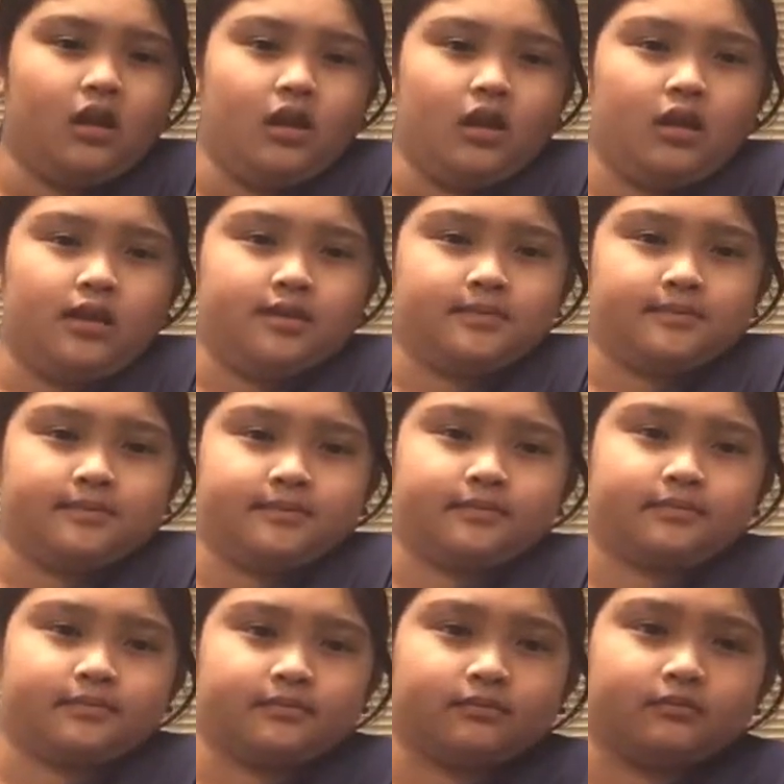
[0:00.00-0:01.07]

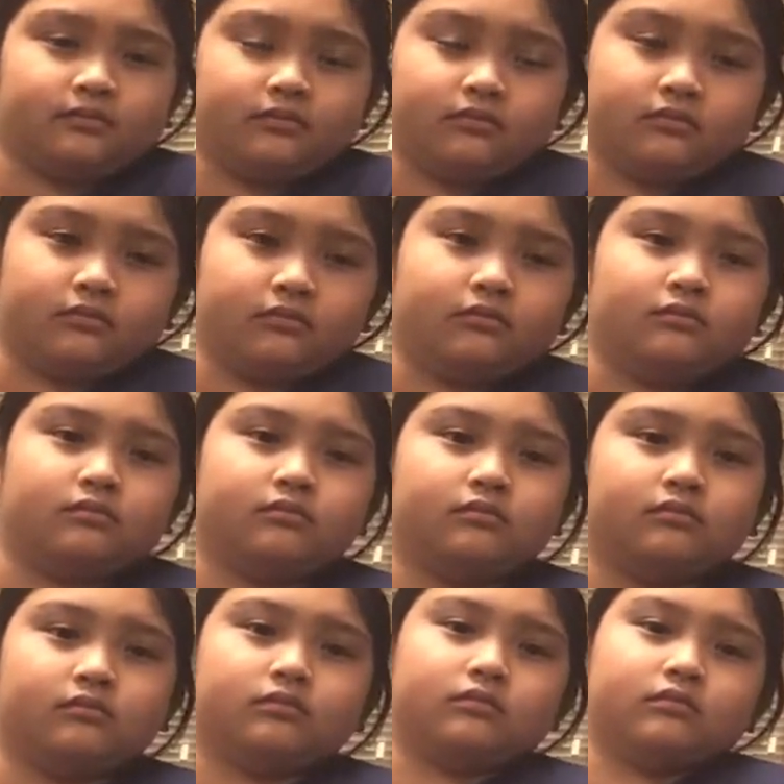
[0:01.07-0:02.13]

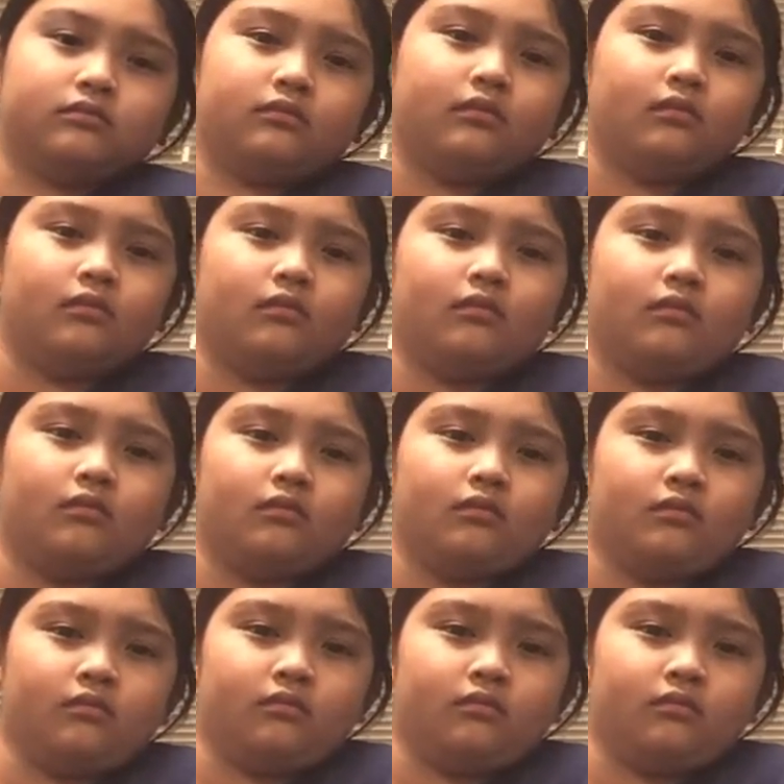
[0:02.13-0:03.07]
[no speech]